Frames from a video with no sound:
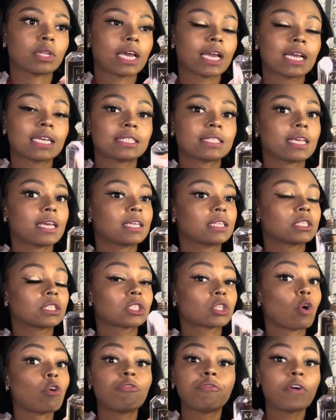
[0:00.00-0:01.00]
Like I said,
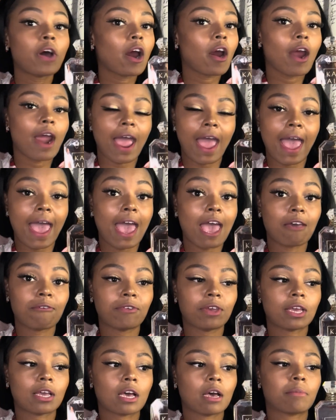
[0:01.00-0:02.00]
so far I
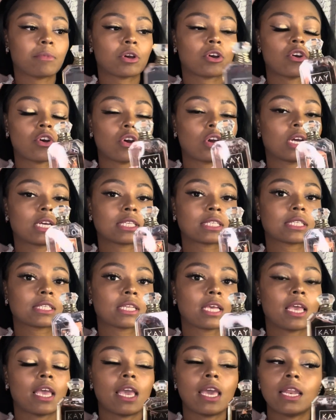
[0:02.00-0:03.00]
haven't come
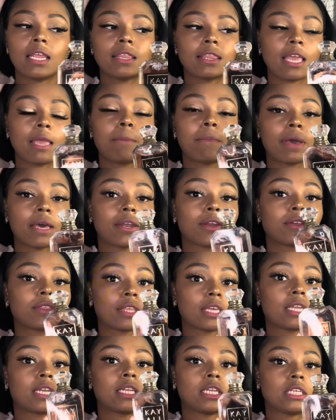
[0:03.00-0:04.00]
across anything better
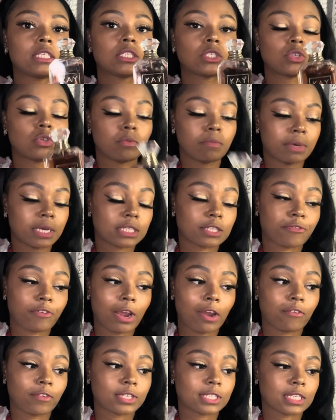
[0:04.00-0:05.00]
than these two musk
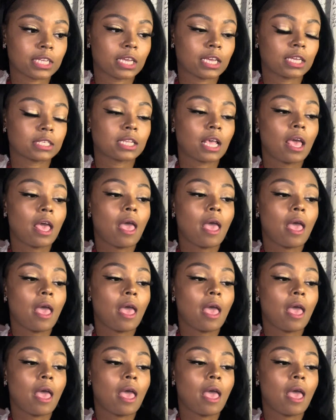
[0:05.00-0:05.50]
fragrances.